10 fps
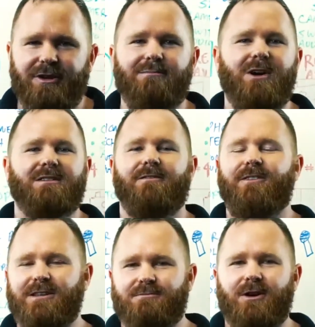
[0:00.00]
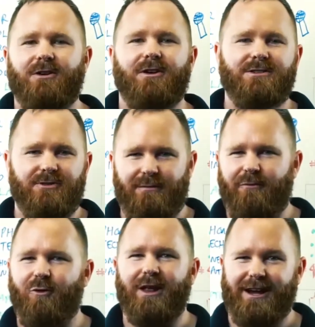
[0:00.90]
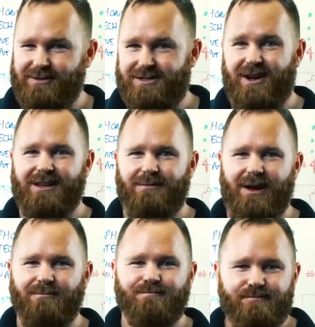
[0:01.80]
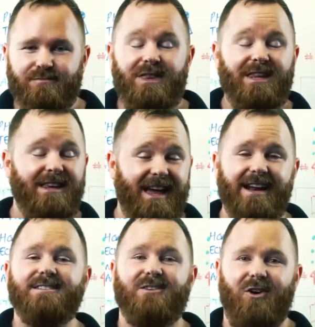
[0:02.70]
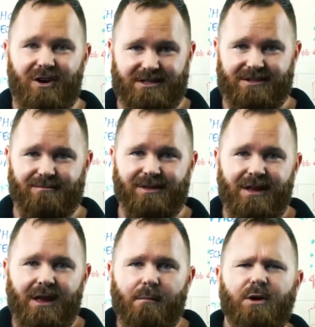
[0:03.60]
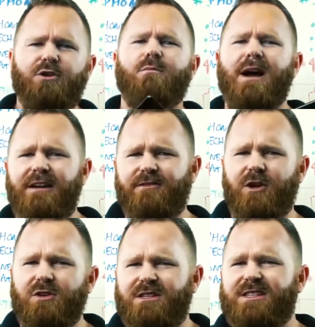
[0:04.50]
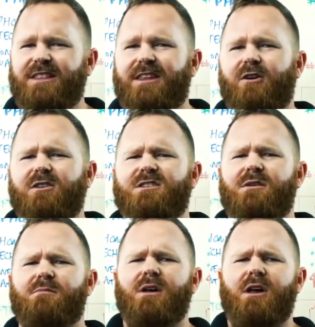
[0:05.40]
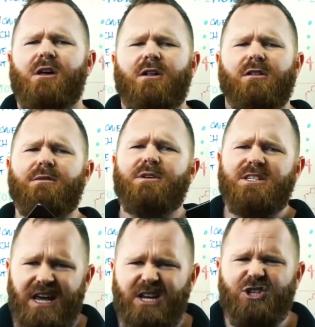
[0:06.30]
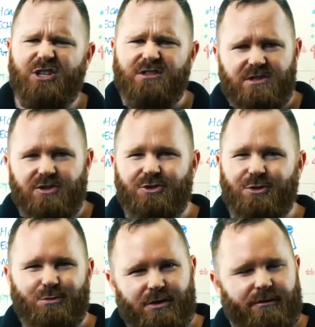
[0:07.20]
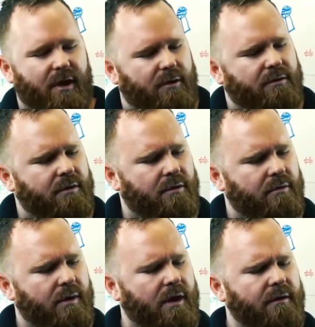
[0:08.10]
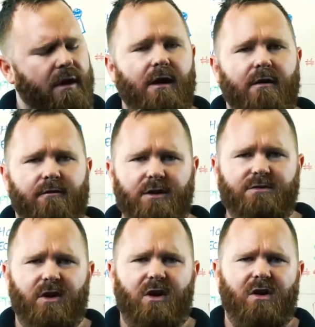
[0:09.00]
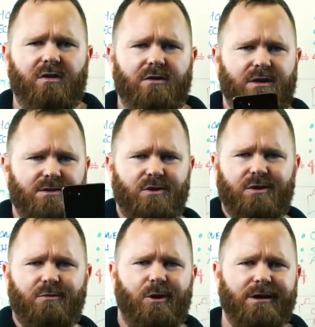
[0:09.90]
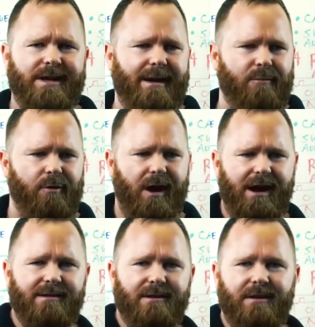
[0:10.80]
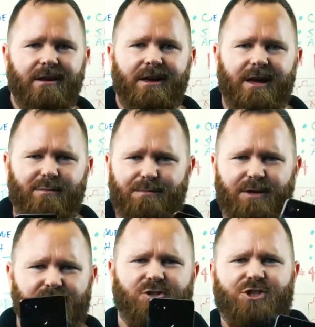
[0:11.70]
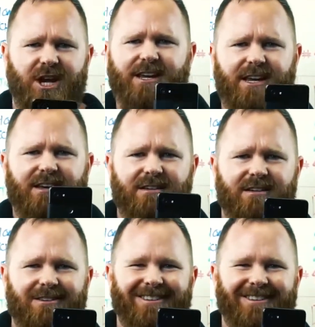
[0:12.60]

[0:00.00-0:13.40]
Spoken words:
streamed onto Facebook or Instagram before, like I was talking about, and that is awesome. But you might have noticed that there are some limitations to shooting with your phone. Well, first of all, it's only one camera, right? It might be a little shaky.